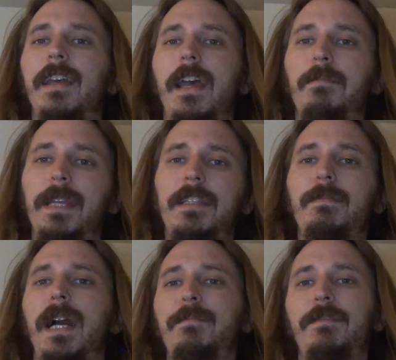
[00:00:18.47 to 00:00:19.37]
And
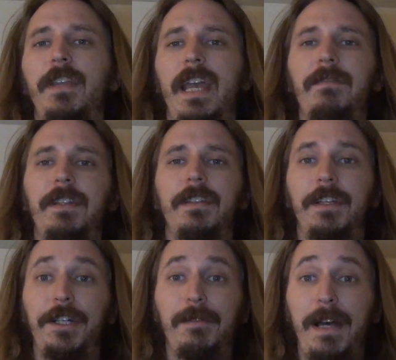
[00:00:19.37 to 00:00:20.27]
Pixie-Bobs, if you haven't
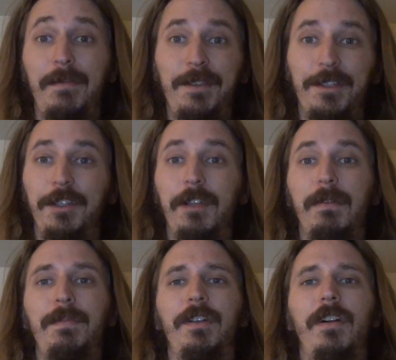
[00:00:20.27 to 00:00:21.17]
heard about them, you should look them
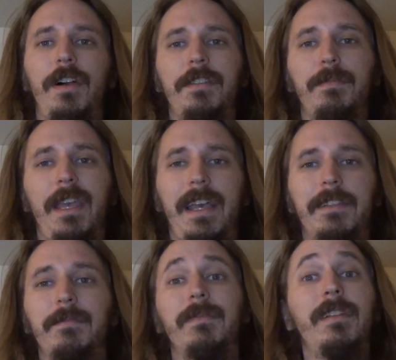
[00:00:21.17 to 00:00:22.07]
up. They're awesome
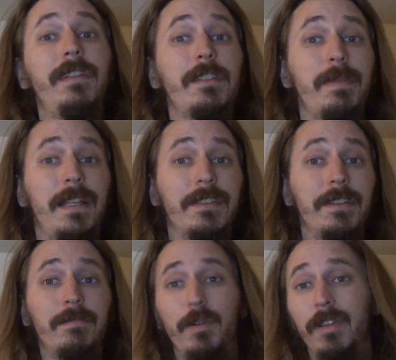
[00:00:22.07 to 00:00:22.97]
cats. A little
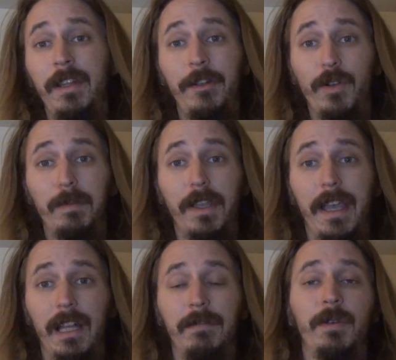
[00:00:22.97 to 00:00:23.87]
expensive, more than a normal
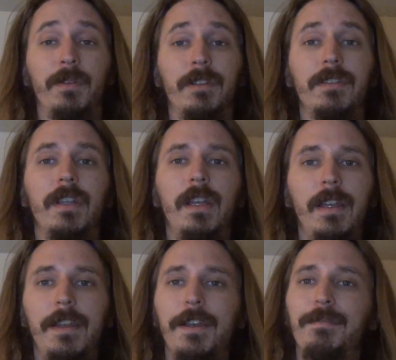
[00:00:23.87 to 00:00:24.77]
cat of course,
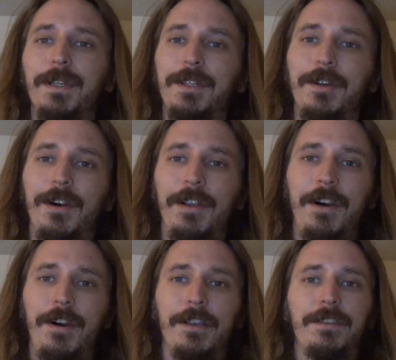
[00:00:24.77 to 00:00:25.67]
but they're an
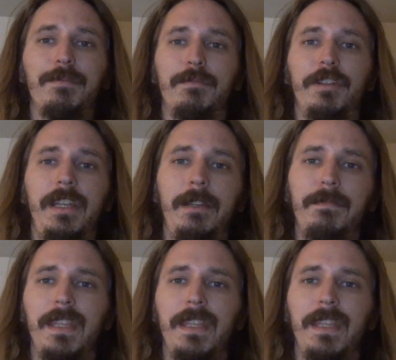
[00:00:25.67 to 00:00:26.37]
awesome breed.